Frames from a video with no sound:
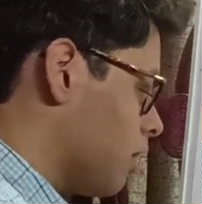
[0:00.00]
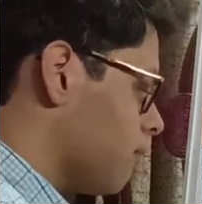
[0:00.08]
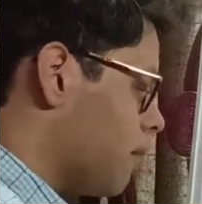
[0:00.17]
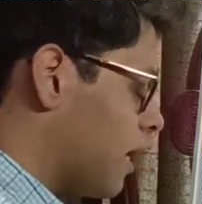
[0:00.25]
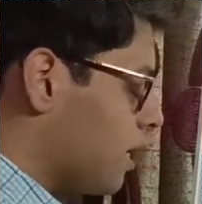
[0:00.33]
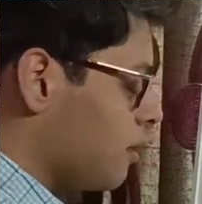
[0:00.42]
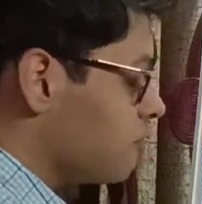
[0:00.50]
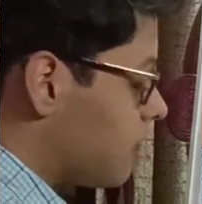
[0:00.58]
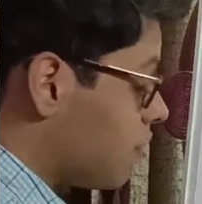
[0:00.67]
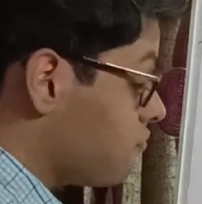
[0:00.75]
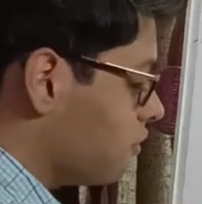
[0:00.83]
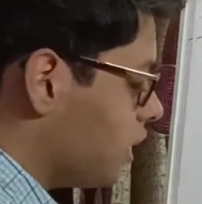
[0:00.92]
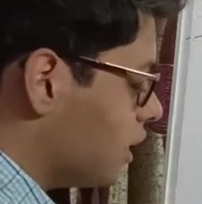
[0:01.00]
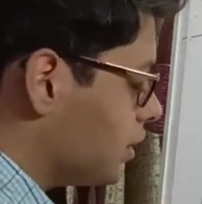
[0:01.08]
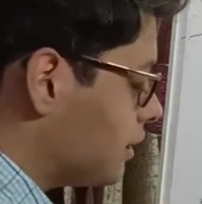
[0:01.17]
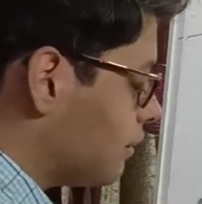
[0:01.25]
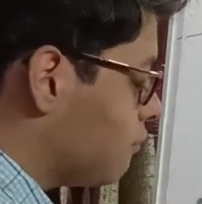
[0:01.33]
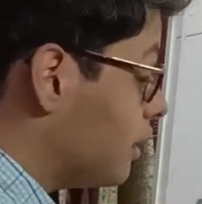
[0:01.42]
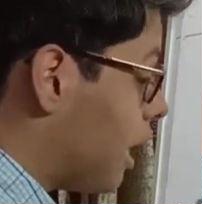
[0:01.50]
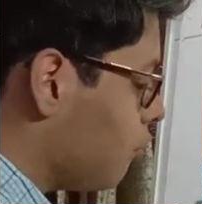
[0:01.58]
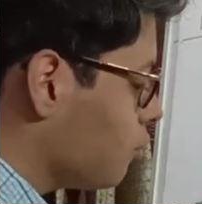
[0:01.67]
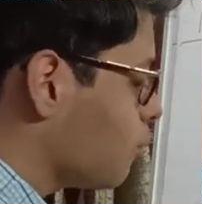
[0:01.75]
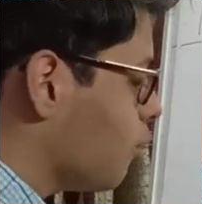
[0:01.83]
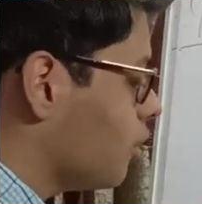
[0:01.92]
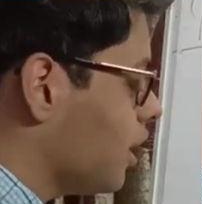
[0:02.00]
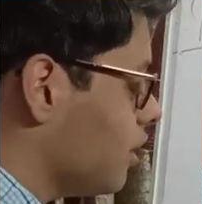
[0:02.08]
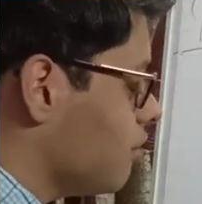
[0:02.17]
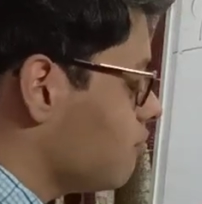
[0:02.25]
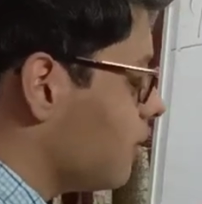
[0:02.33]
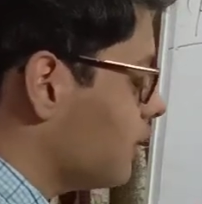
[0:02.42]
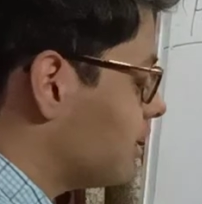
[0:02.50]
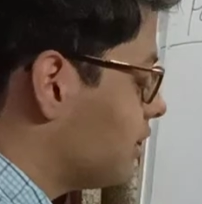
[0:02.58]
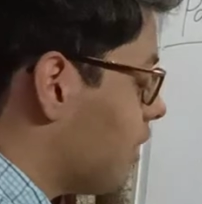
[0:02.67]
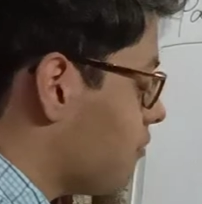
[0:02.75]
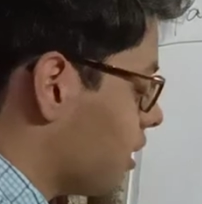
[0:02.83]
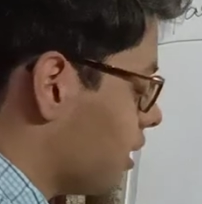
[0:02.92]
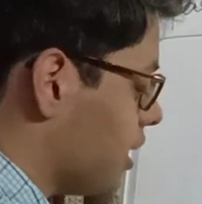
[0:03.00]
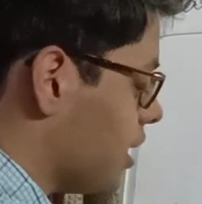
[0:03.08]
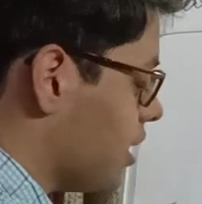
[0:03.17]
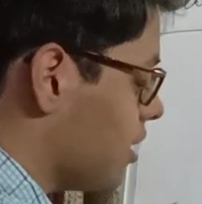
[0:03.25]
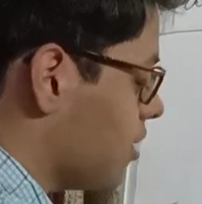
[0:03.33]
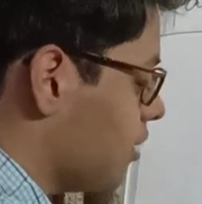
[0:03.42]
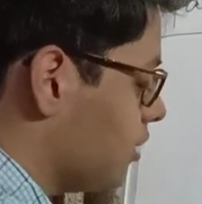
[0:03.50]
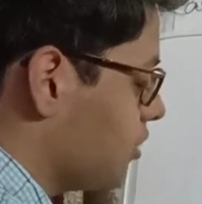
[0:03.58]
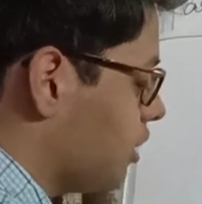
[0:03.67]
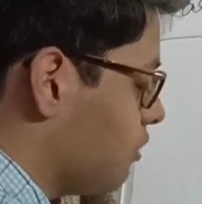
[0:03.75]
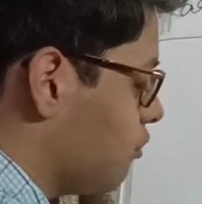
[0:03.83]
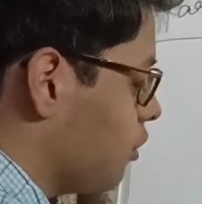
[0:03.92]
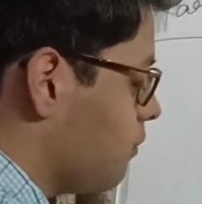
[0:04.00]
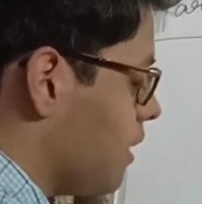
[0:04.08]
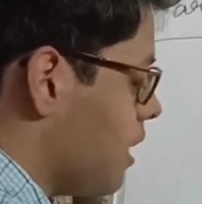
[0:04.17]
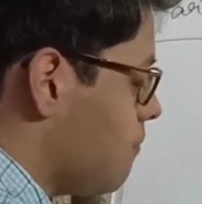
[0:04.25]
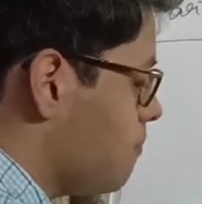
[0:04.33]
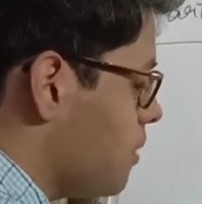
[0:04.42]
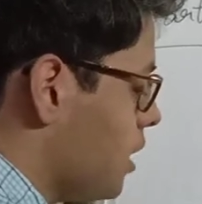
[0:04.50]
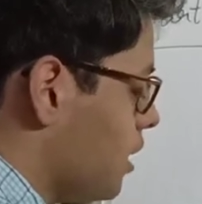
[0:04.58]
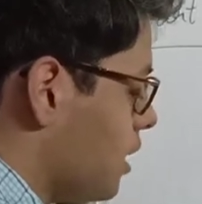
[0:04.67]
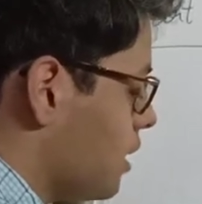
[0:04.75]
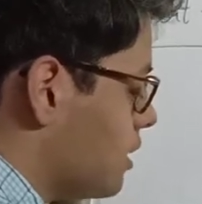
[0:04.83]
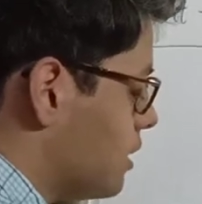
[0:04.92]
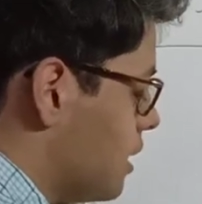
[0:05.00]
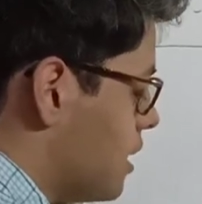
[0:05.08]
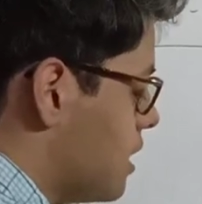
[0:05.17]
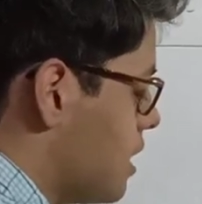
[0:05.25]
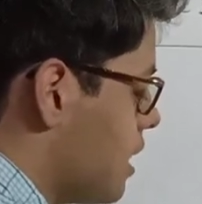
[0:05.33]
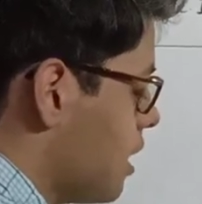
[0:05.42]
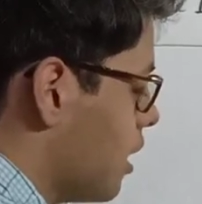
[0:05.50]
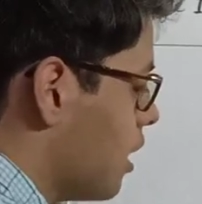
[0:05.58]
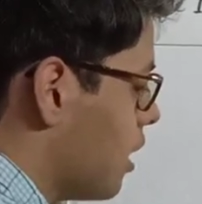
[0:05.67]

make a reference without quoting the words directly. So it would be Peter dit